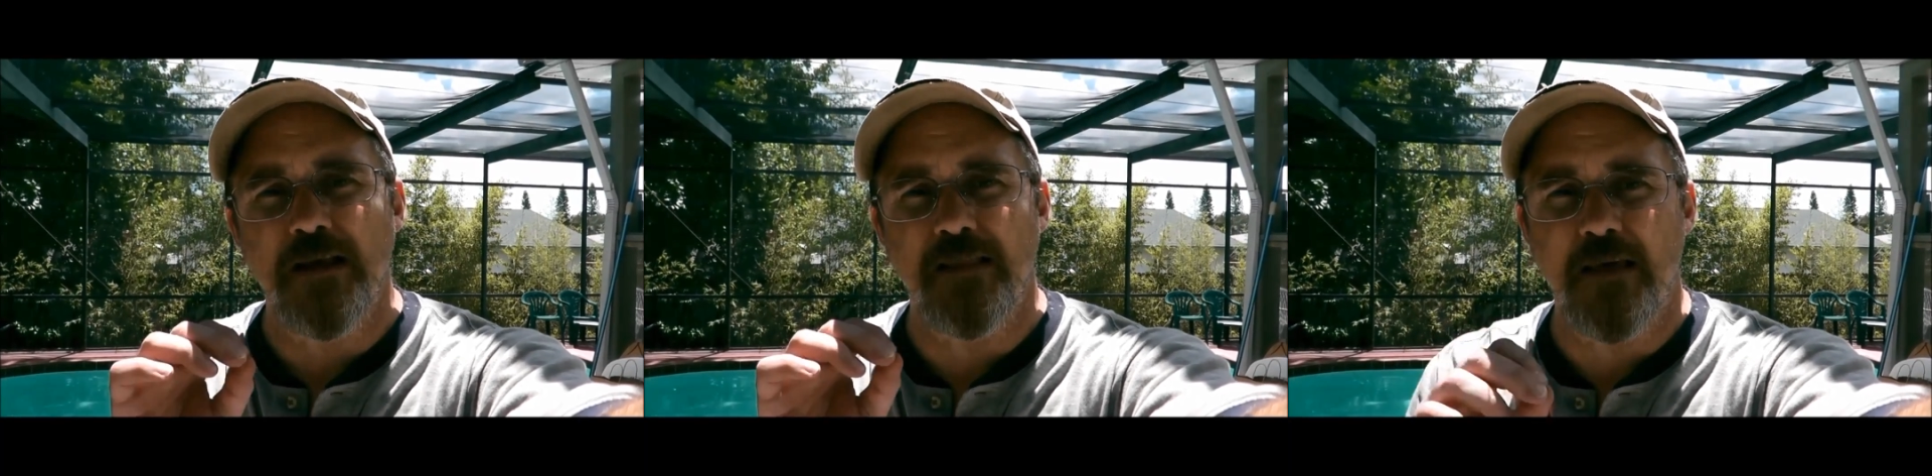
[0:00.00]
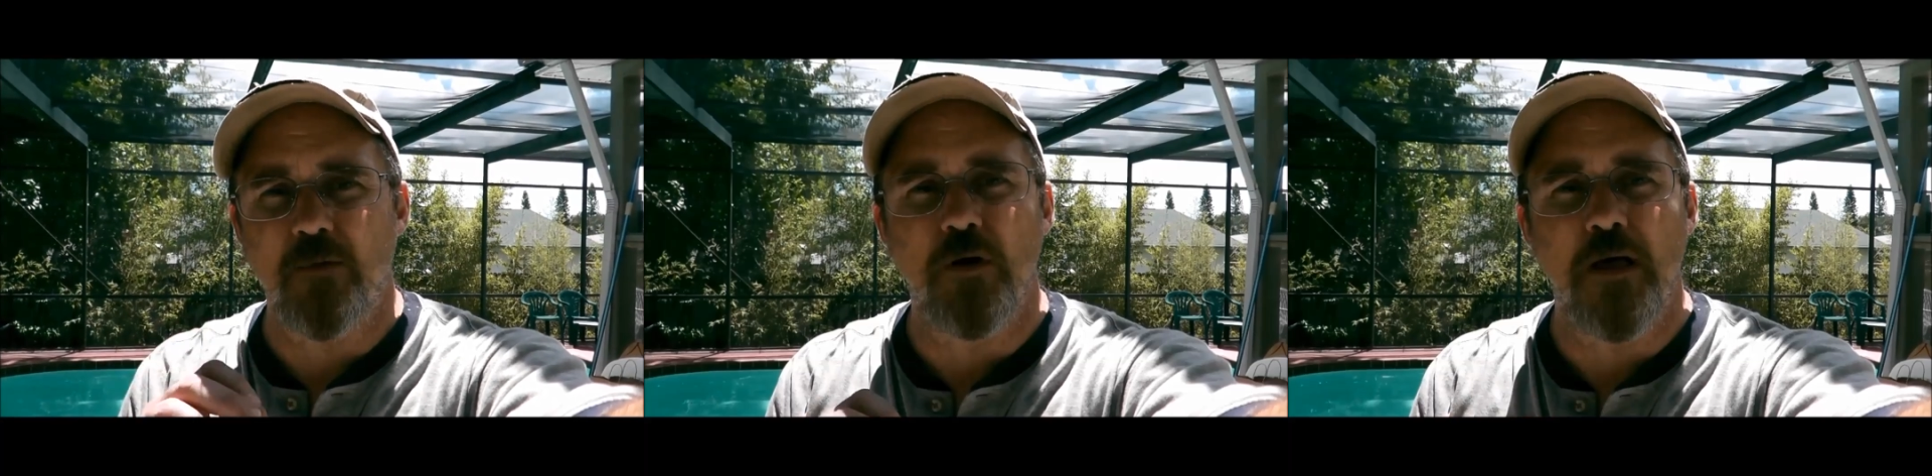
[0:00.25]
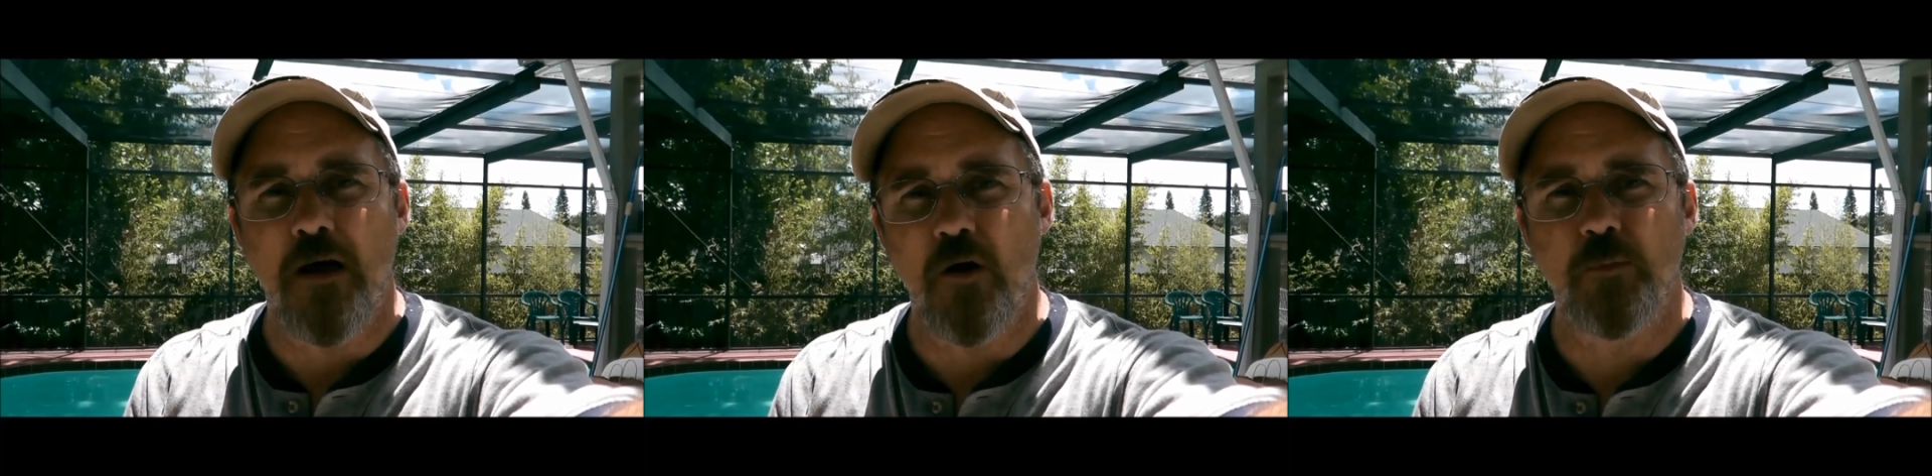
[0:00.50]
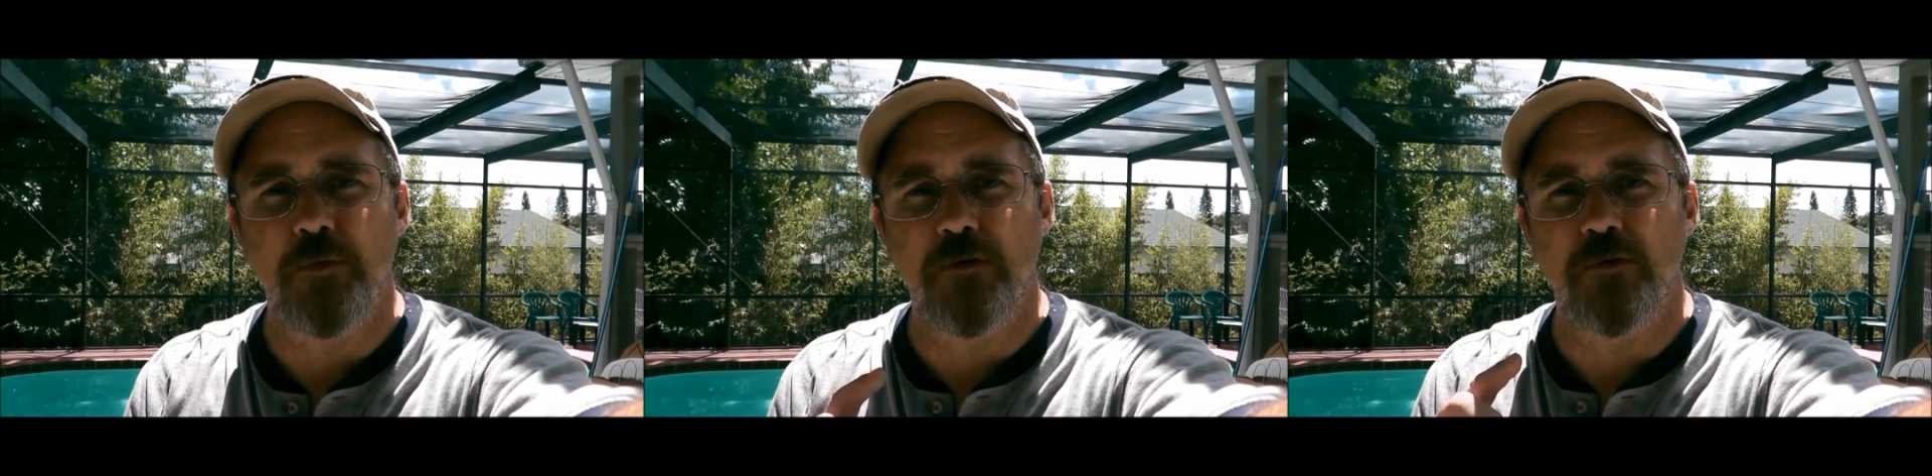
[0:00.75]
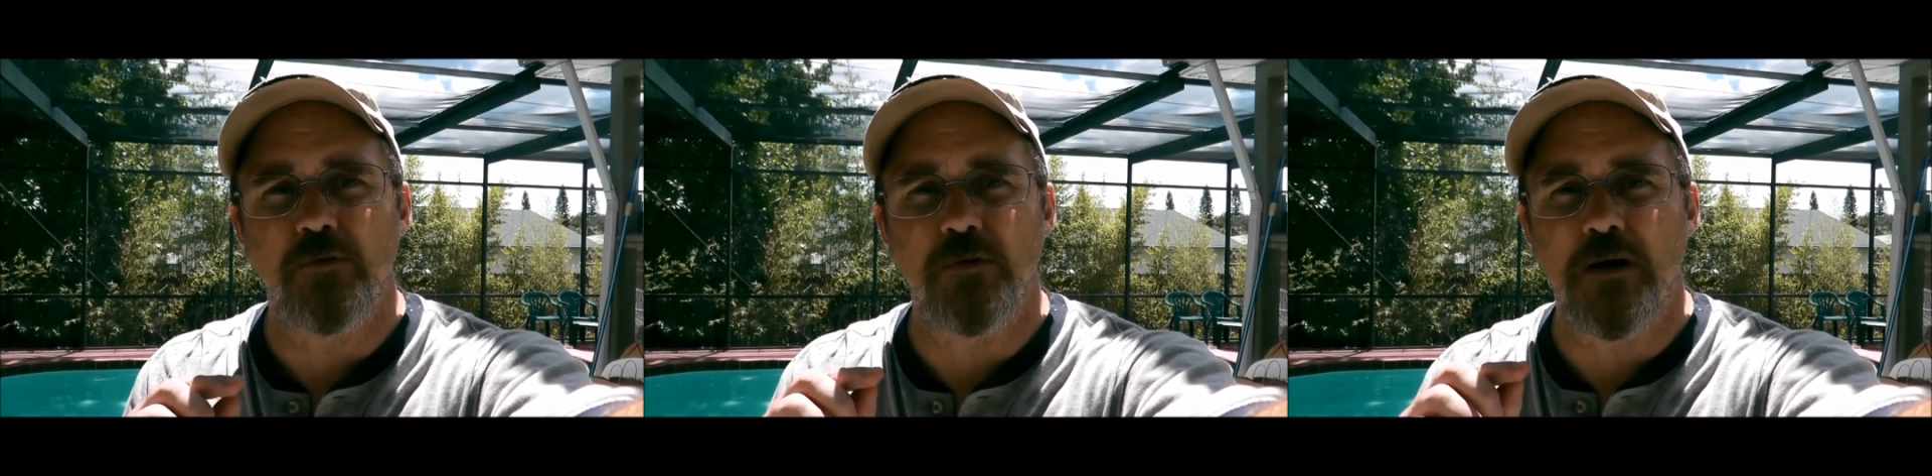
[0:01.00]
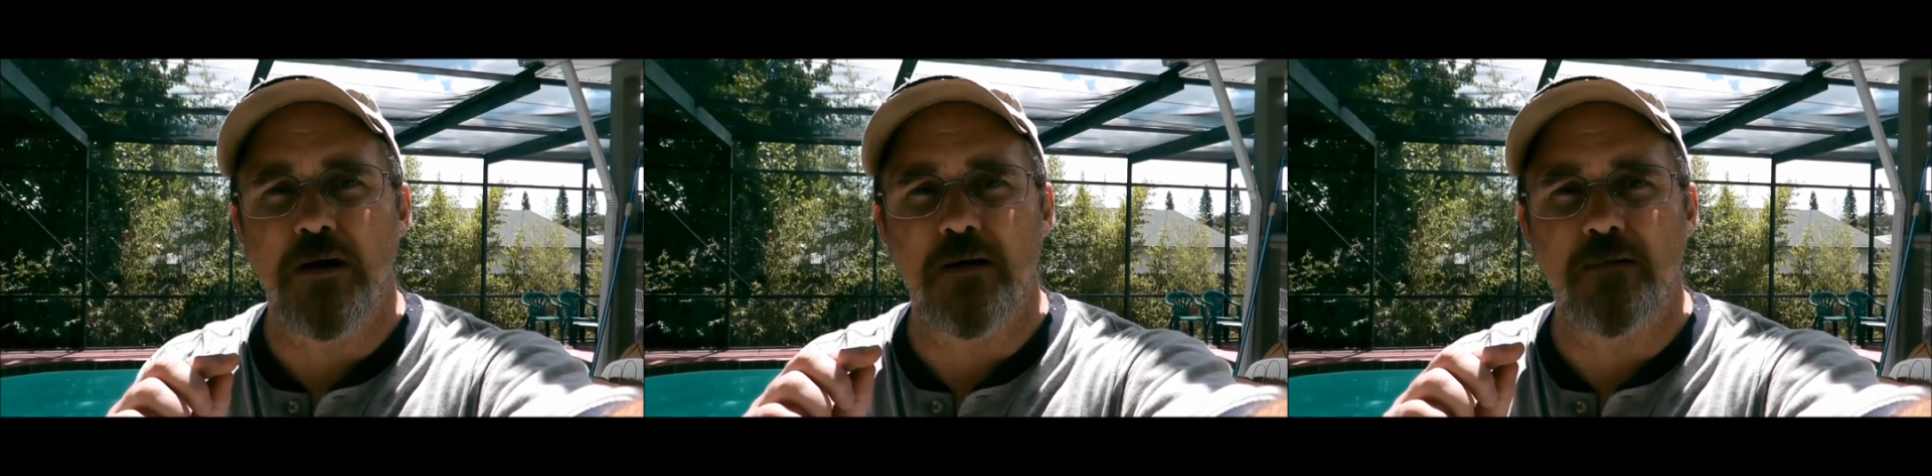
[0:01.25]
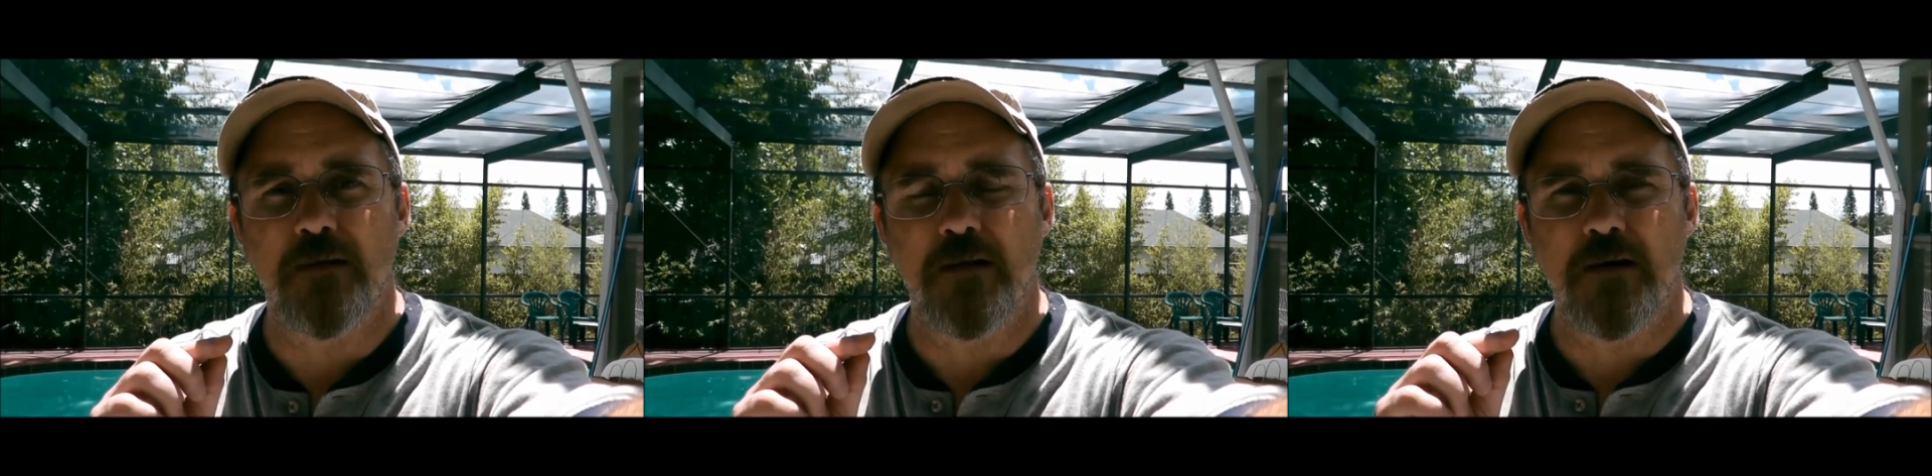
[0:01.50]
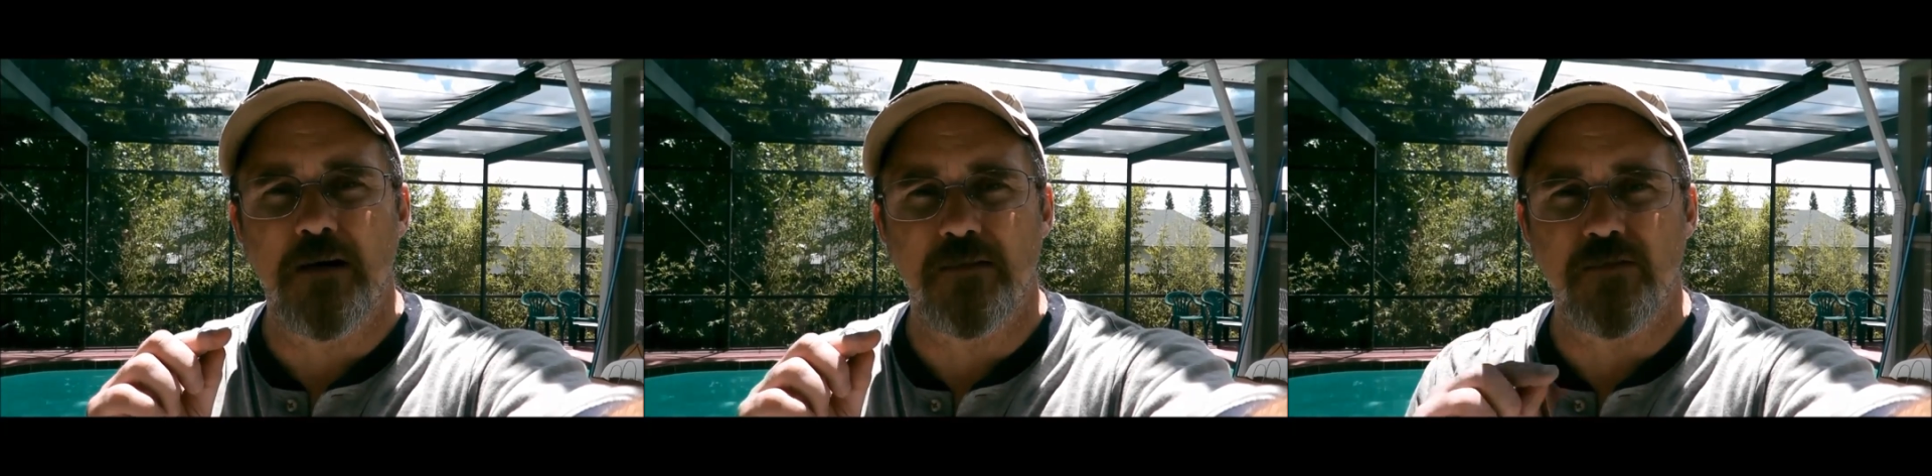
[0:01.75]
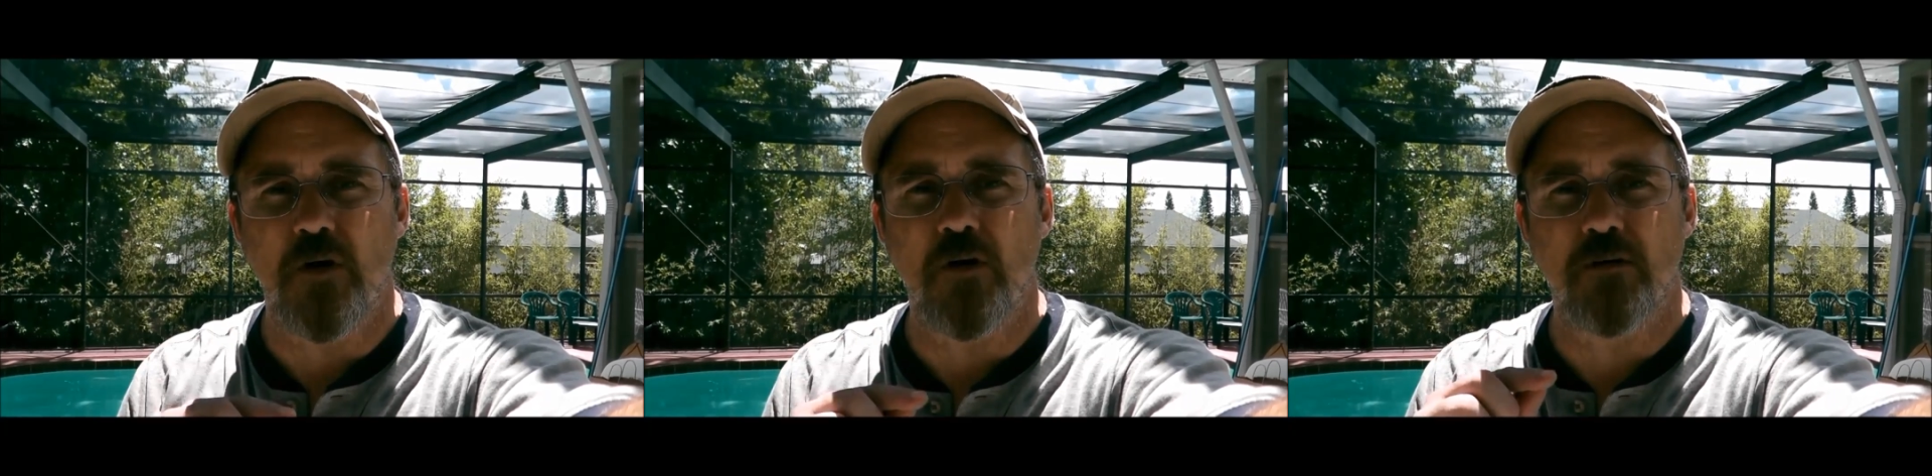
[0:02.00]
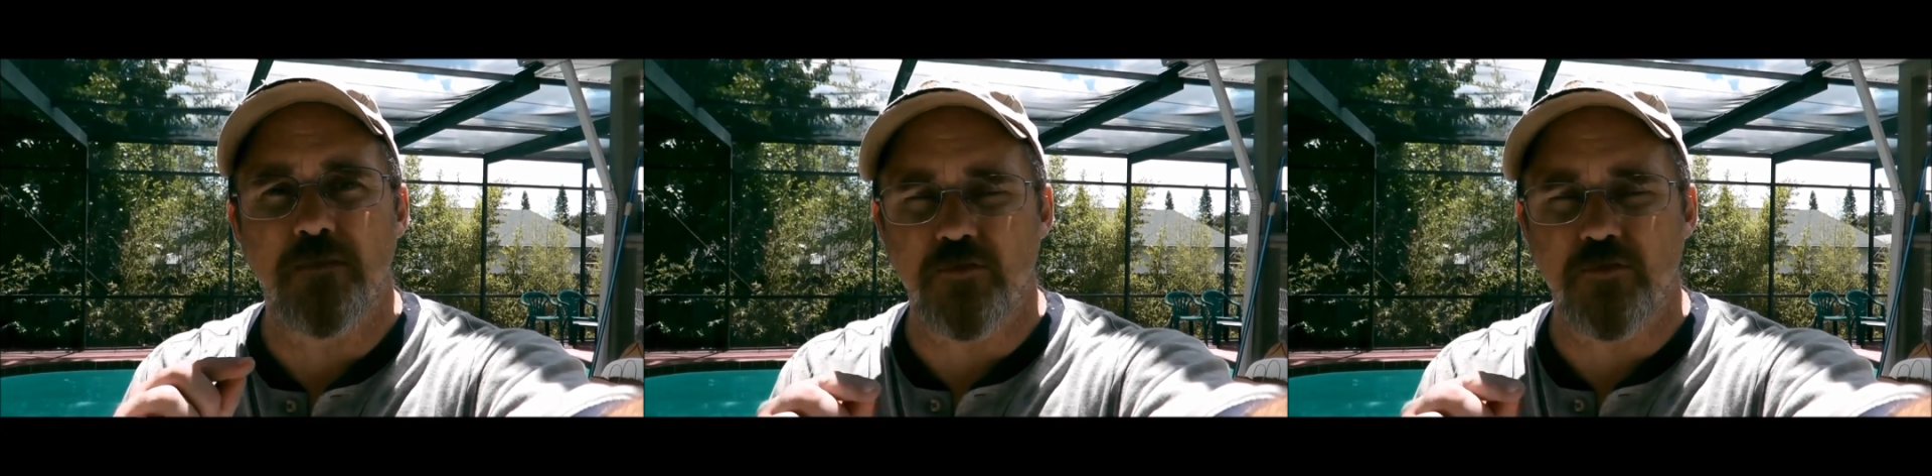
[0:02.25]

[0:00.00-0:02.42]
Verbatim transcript: They will help you solve